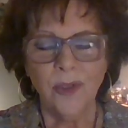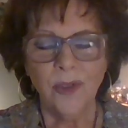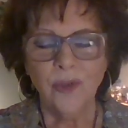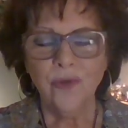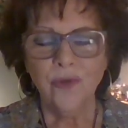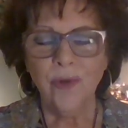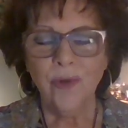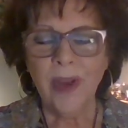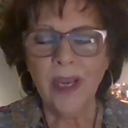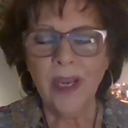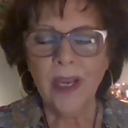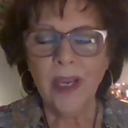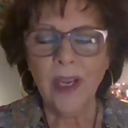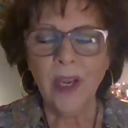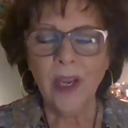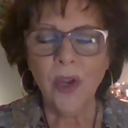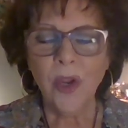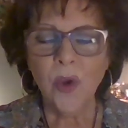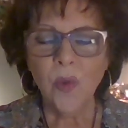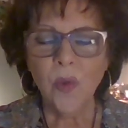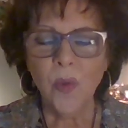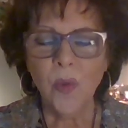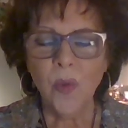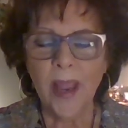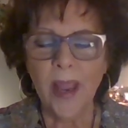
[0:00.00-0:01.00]

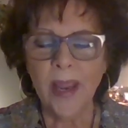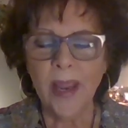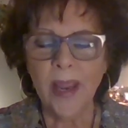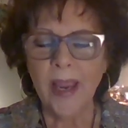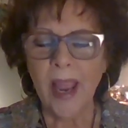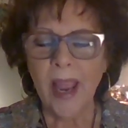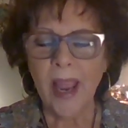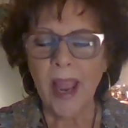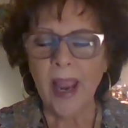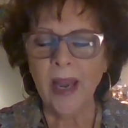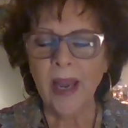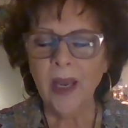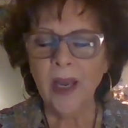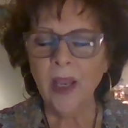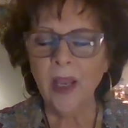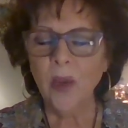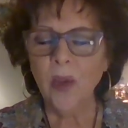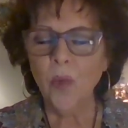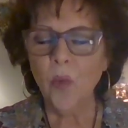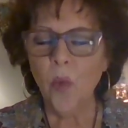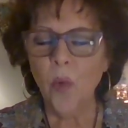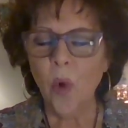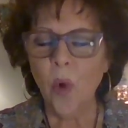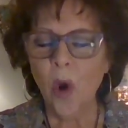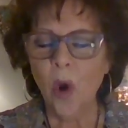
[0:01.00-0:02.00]
drinking away any
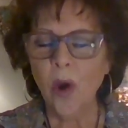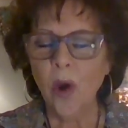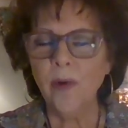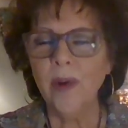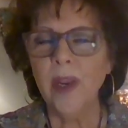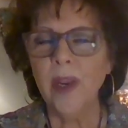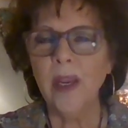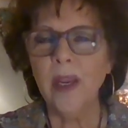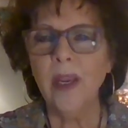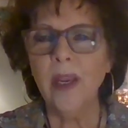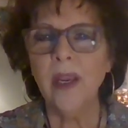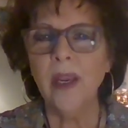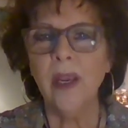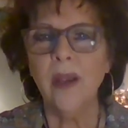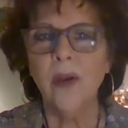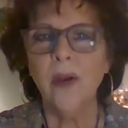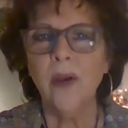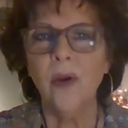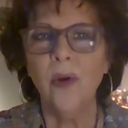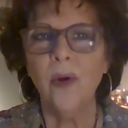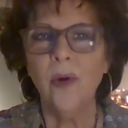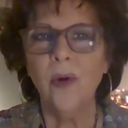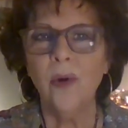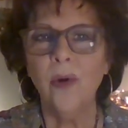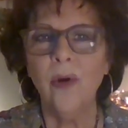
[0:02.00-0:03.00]
worry
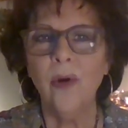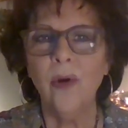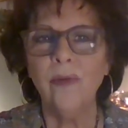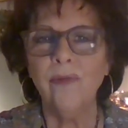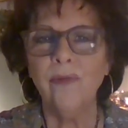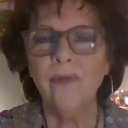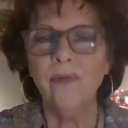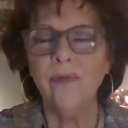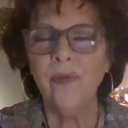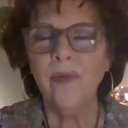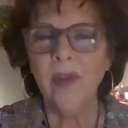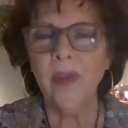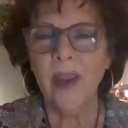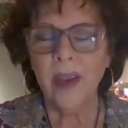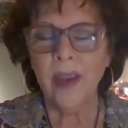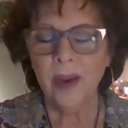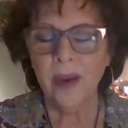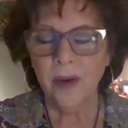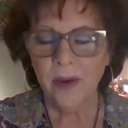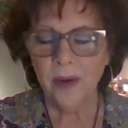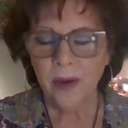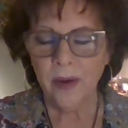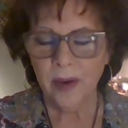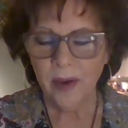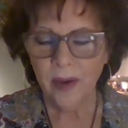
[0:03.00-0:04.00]
or
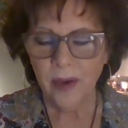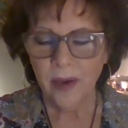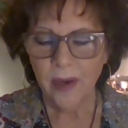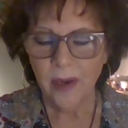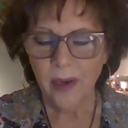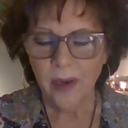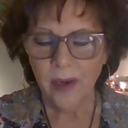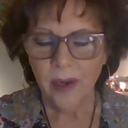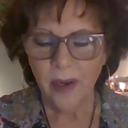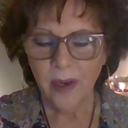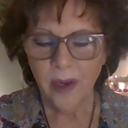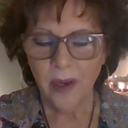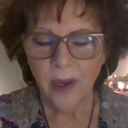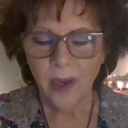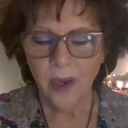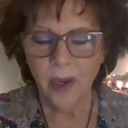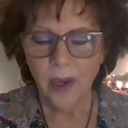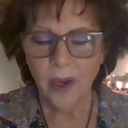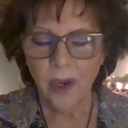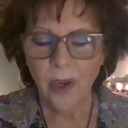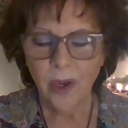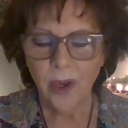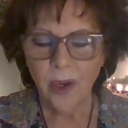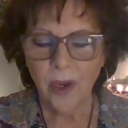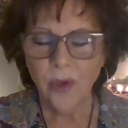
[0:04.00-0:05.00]
fear
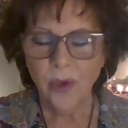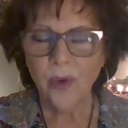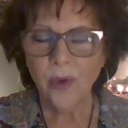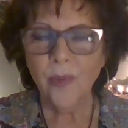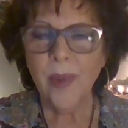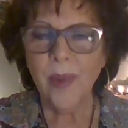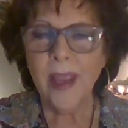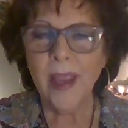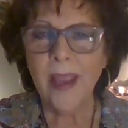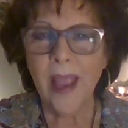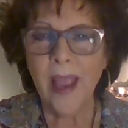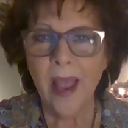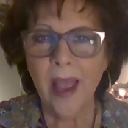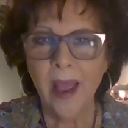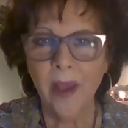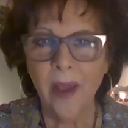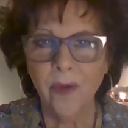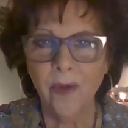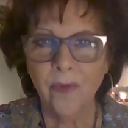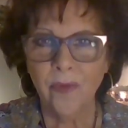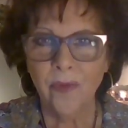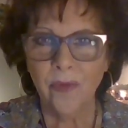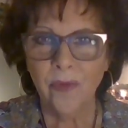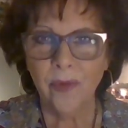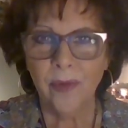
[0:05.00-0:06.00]
you may
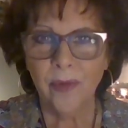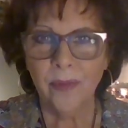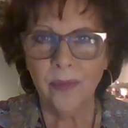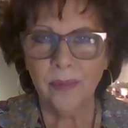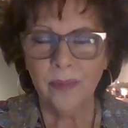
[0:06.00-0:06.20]
have.